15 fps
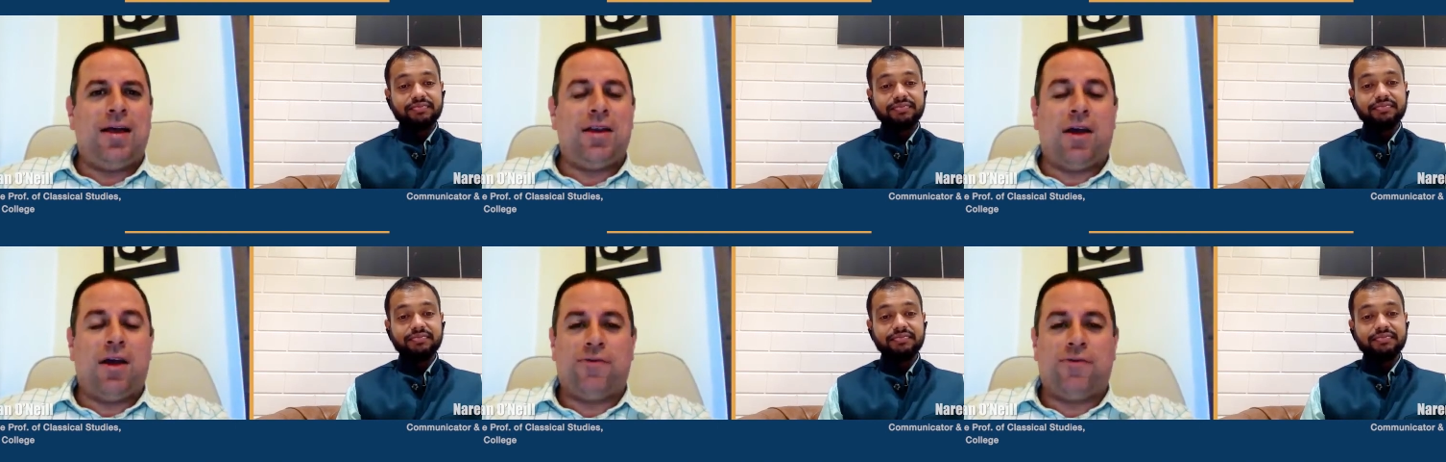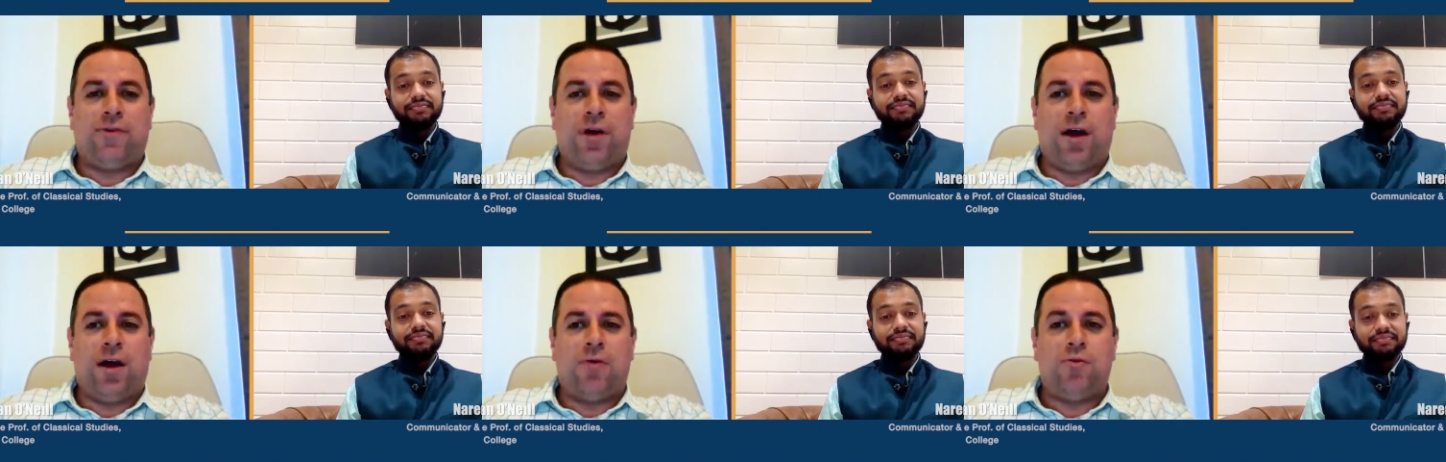Speaker 1: enough
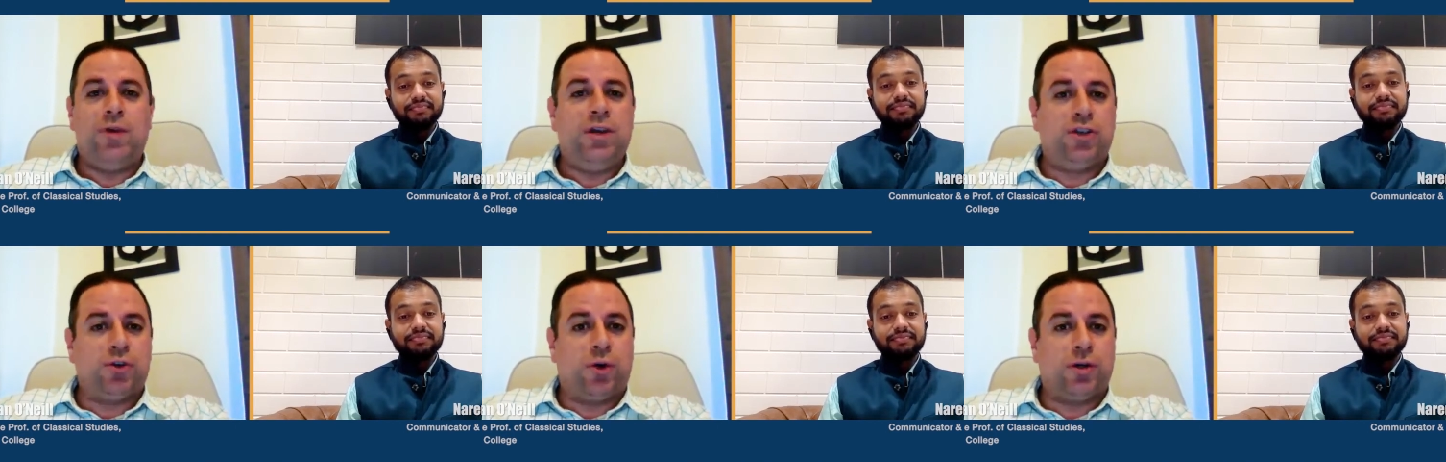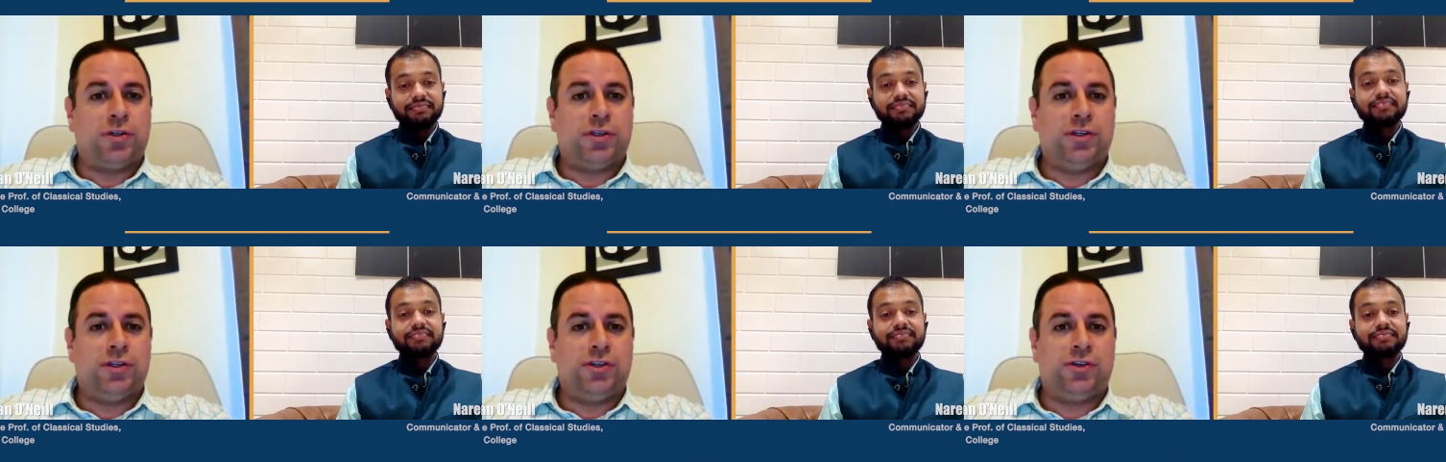uh,
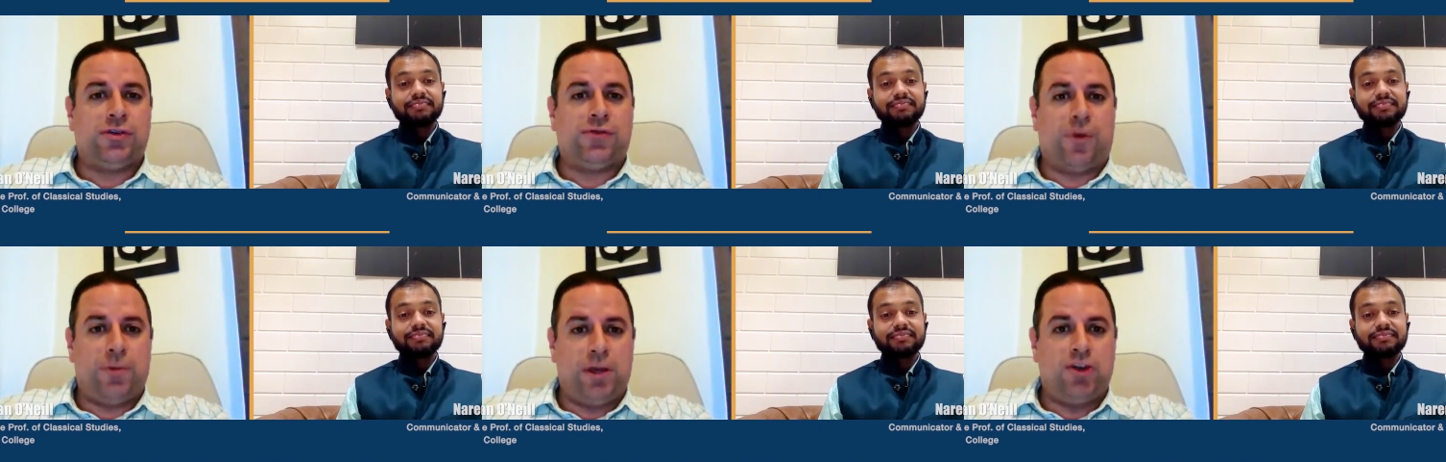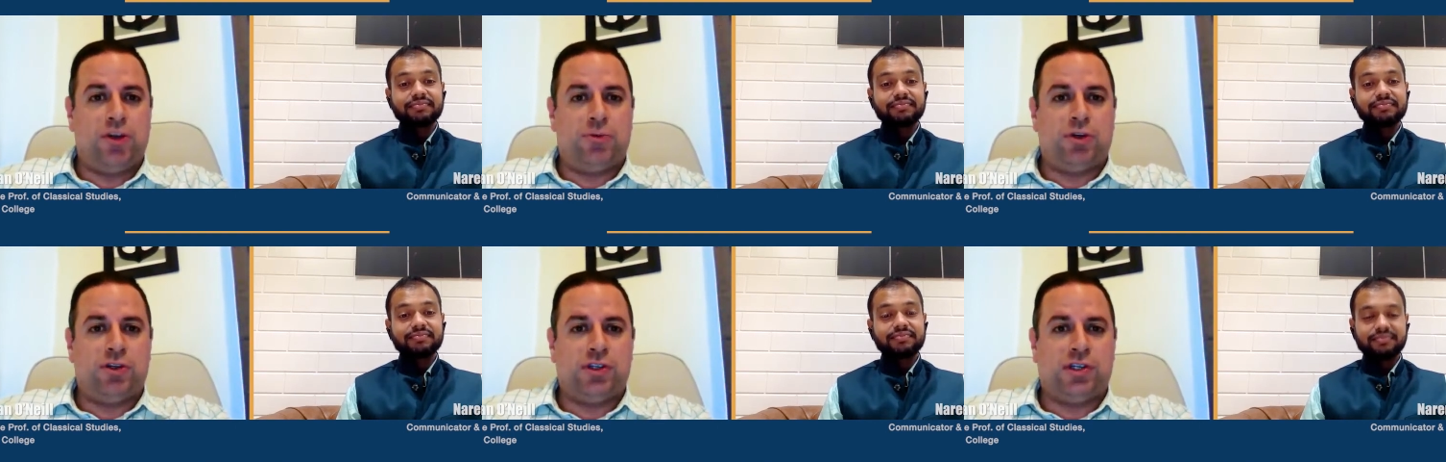resources from the
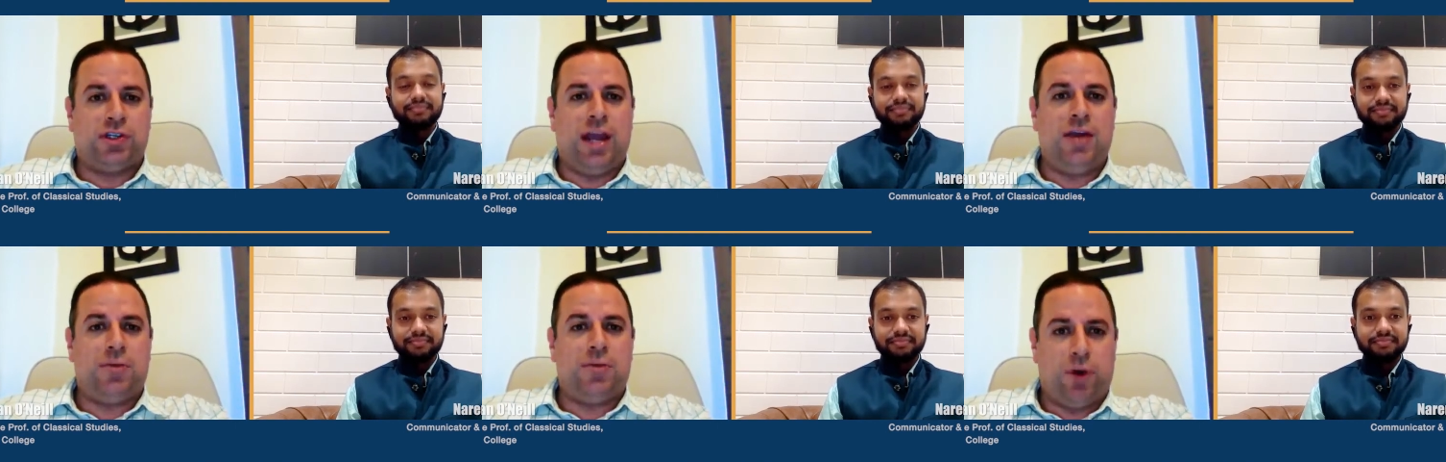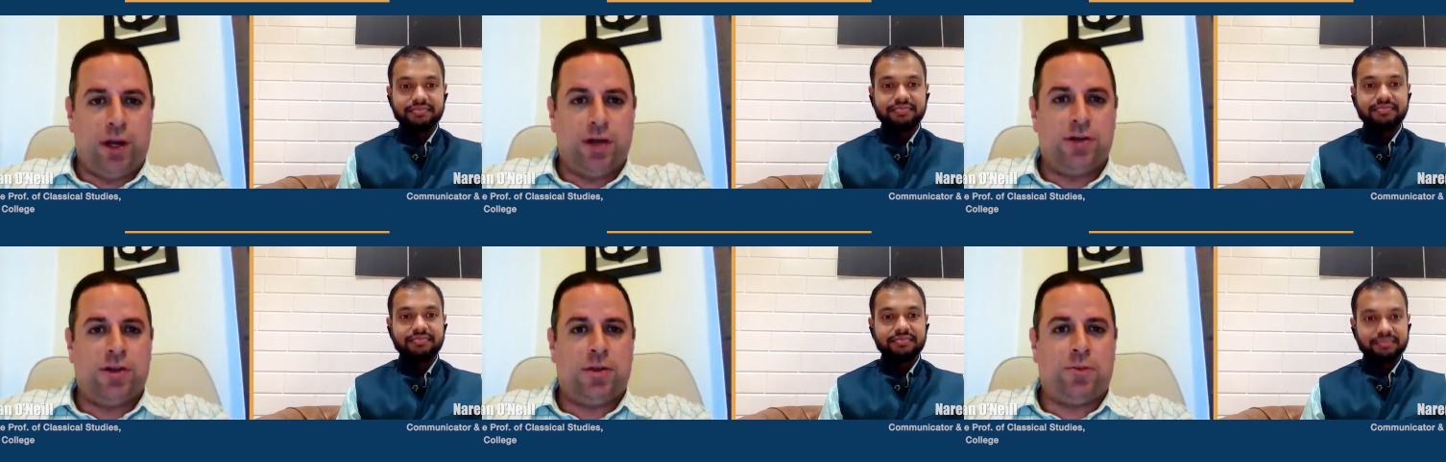Egyptian state put
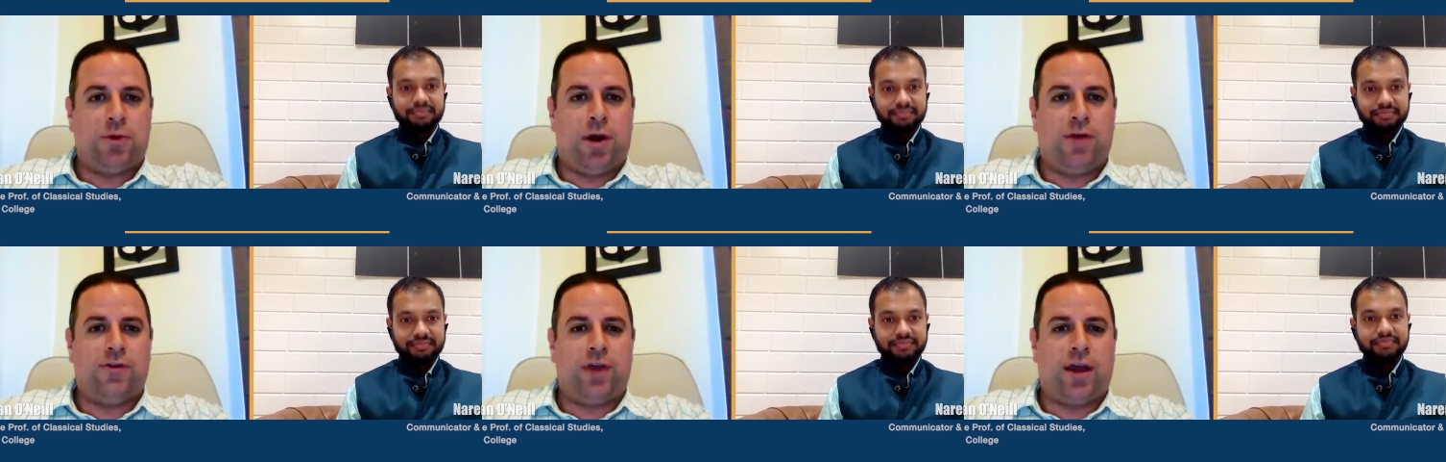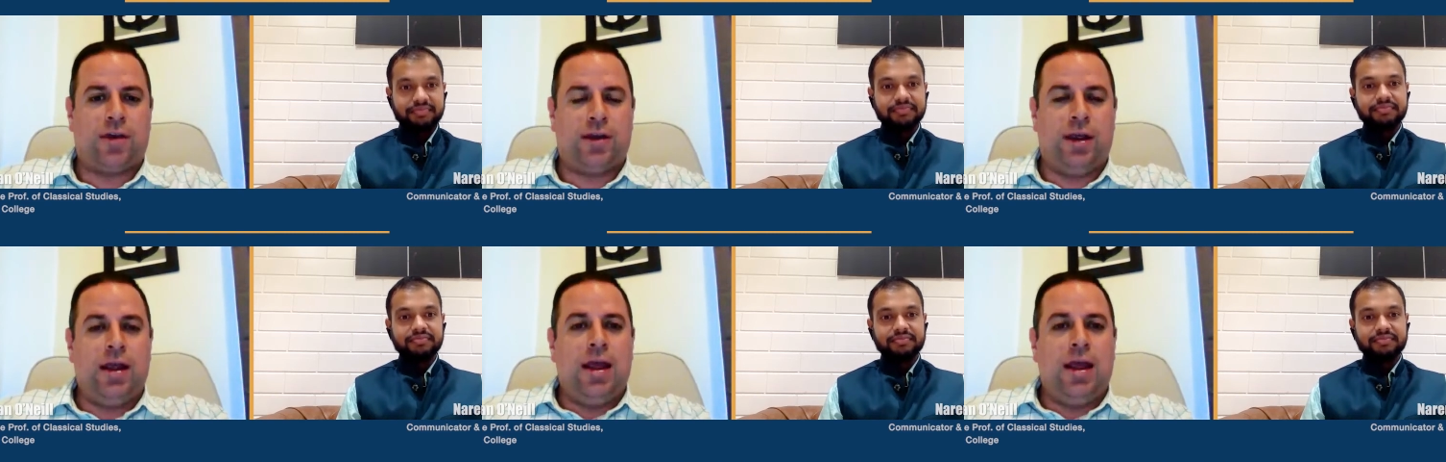into the project,